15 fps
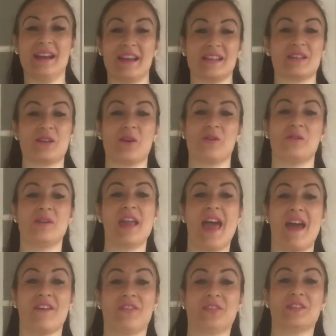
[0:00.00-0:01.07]
Let's go
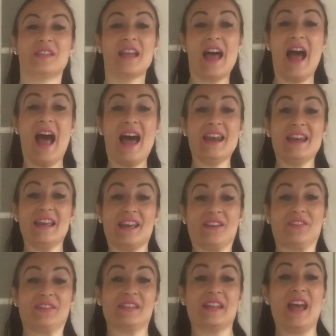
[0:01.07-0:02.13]
left and
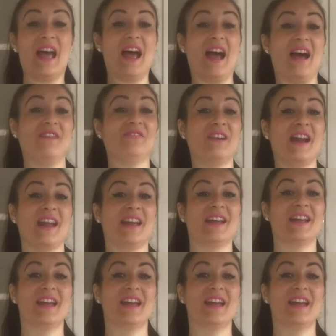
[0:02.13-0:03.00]
lift and right